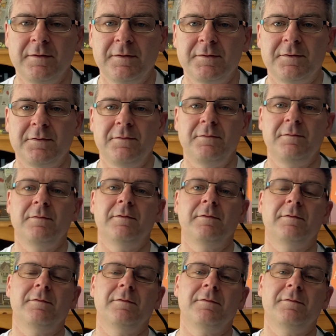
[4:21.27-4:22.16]
to
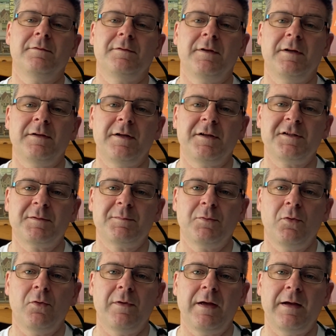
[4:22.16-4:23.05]

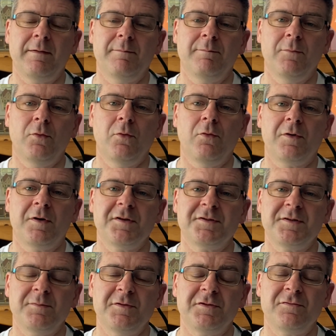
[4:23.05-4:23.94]
explore that more,
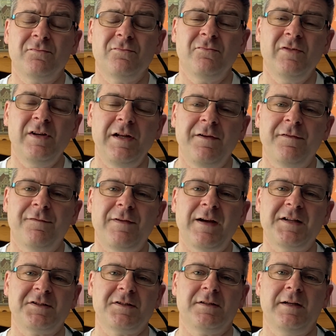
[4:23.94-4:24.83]
because it was a really
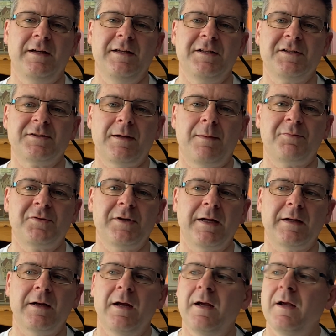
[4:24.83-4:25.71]
fascinating
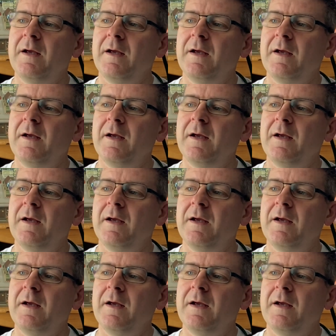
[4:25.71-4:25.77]
subject.